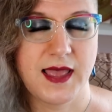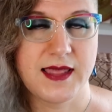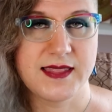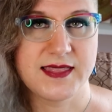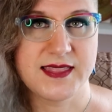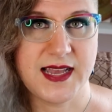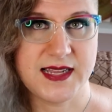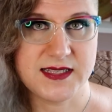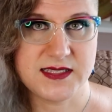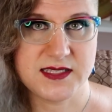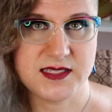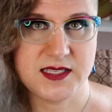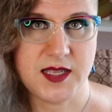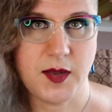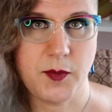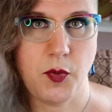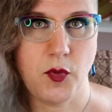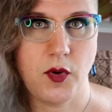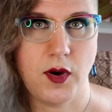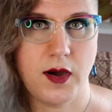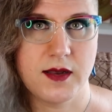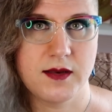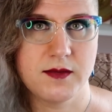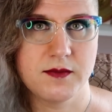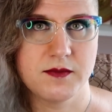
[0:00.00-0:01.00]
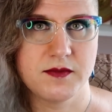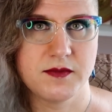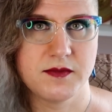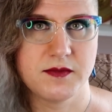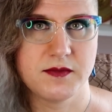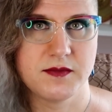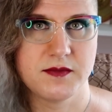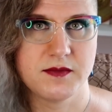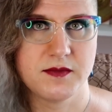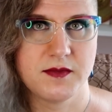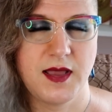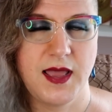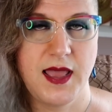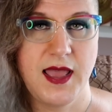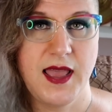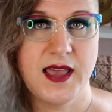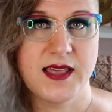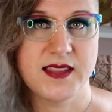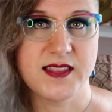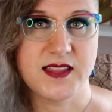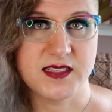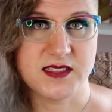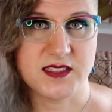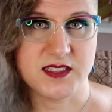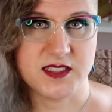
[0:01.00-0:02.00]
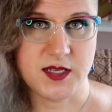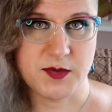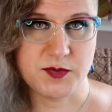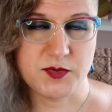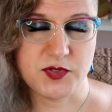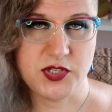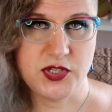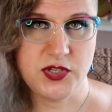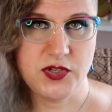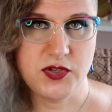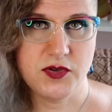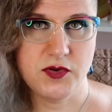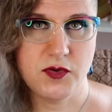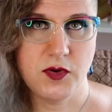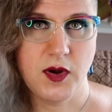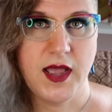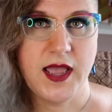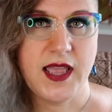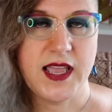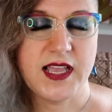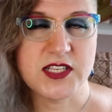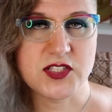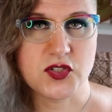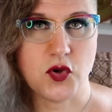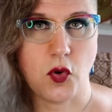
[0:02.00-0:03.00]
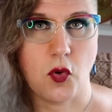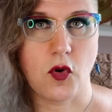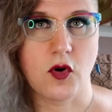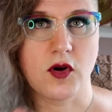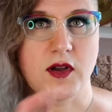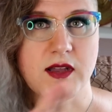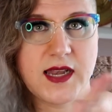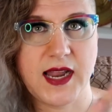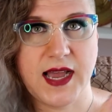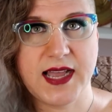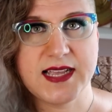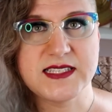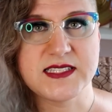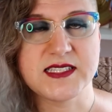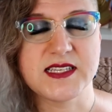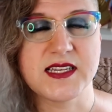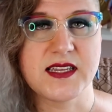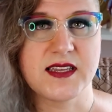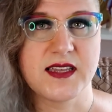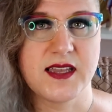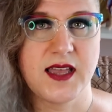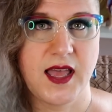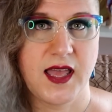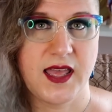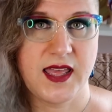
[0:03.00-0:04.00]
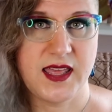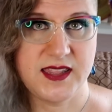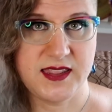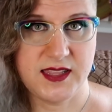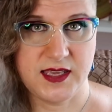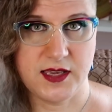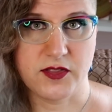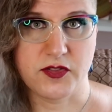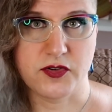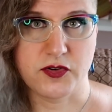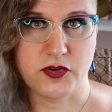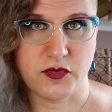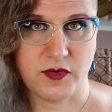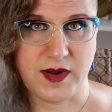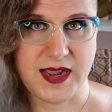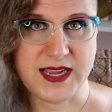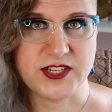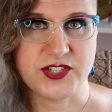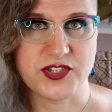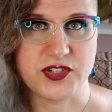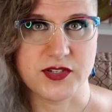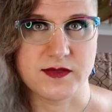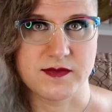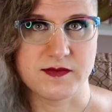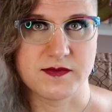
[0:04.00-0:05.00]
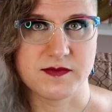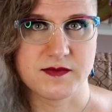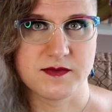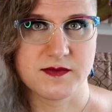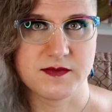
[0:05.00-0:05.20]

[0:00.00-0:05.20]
that's step one. Then step two is organizing in the other direction